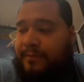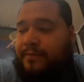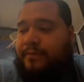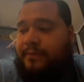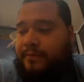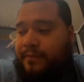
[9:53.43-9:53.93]

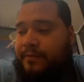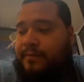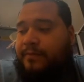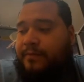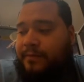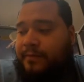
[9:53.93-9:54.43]

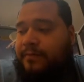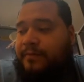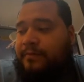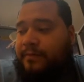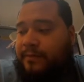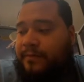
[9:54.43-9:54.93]

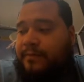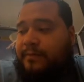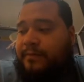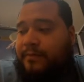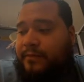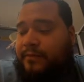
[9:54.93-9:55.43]

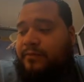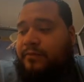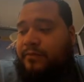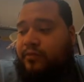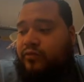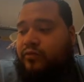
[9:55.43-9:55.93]

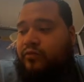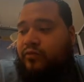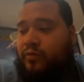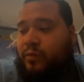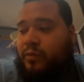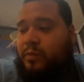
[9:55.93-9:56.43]

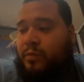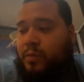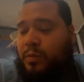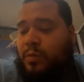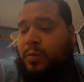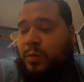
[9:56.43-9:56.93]

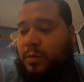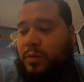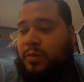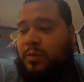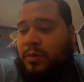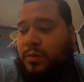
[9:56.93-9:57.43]

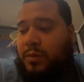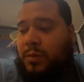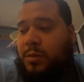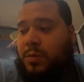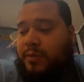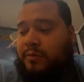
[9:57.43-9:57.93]

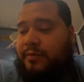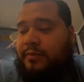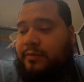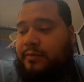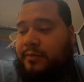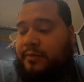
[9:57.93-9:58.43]

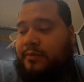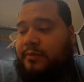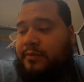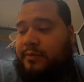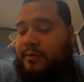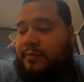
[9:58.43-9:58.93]
(not speaking)